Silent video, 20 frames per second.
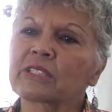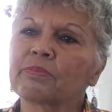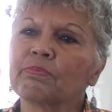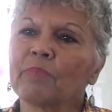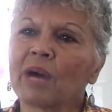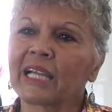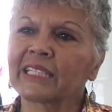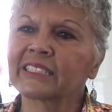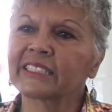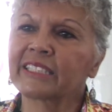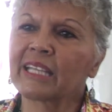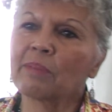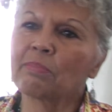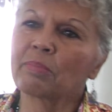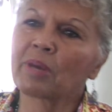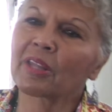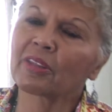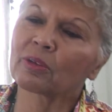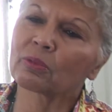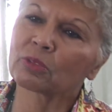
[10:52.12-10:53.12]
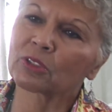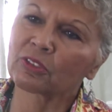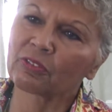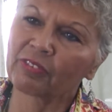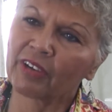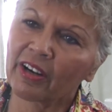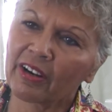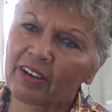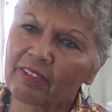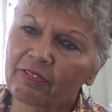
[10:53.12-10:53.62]
my stepmother was
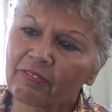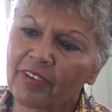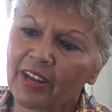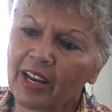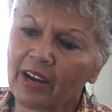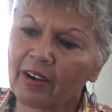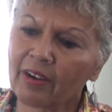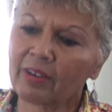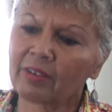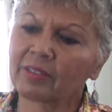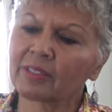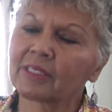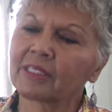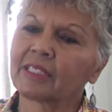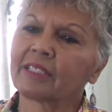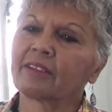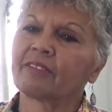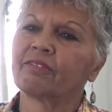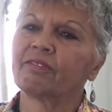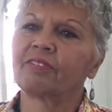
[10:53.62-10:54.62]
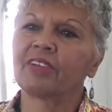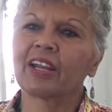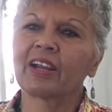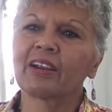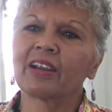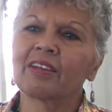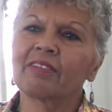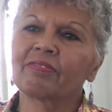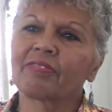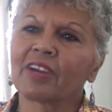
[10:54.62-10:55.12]
very
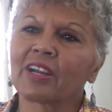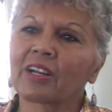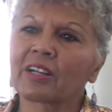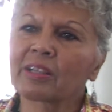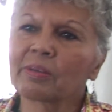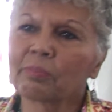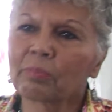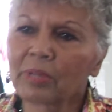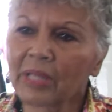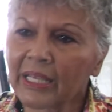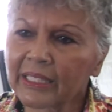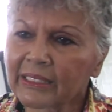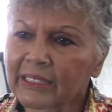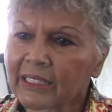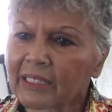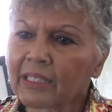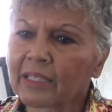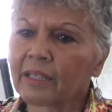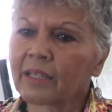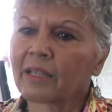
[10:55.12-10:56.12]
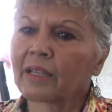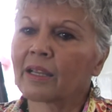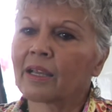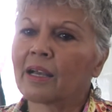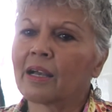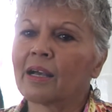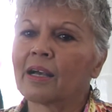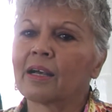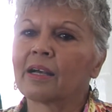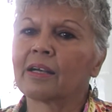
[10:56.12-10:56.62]
fair complected,
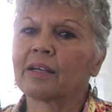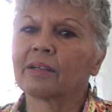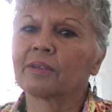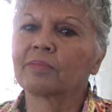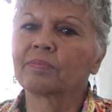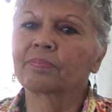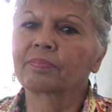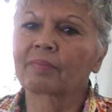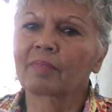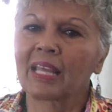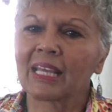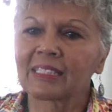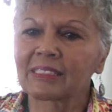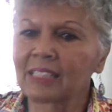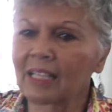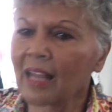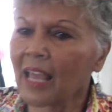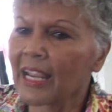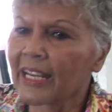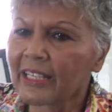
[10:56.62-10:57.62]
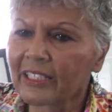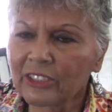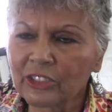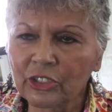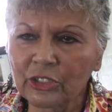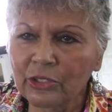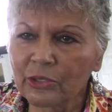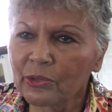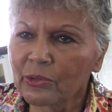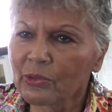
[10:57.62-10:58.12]
as light as
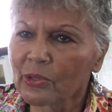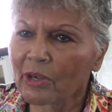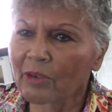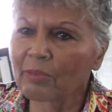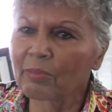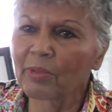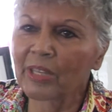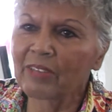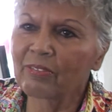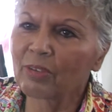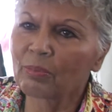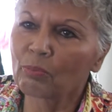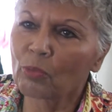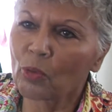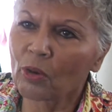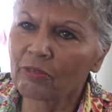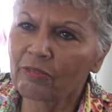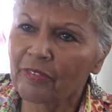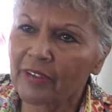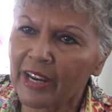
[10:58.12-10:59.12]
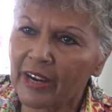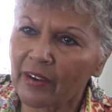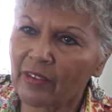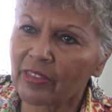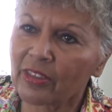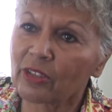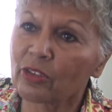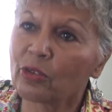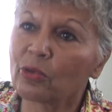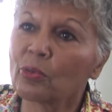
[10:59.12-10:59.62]
you, or even more fair
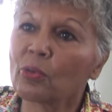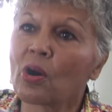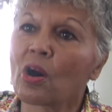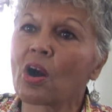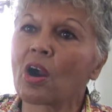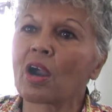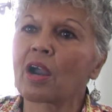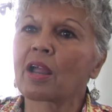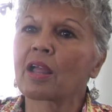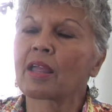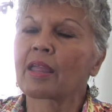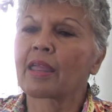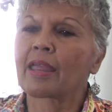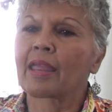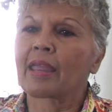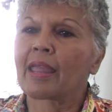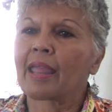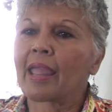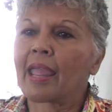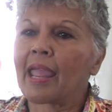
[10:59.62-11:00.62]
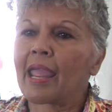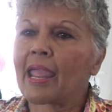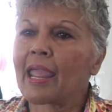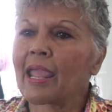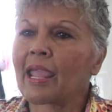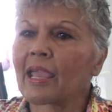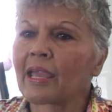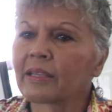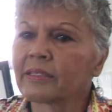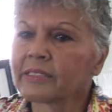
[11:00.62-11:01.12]
than you are.
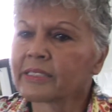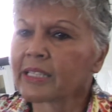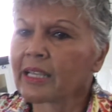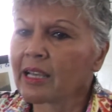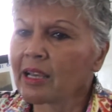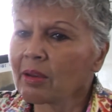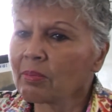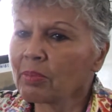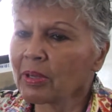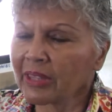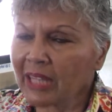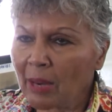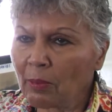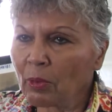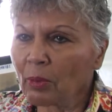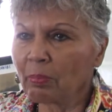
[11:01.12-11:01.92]
And but they were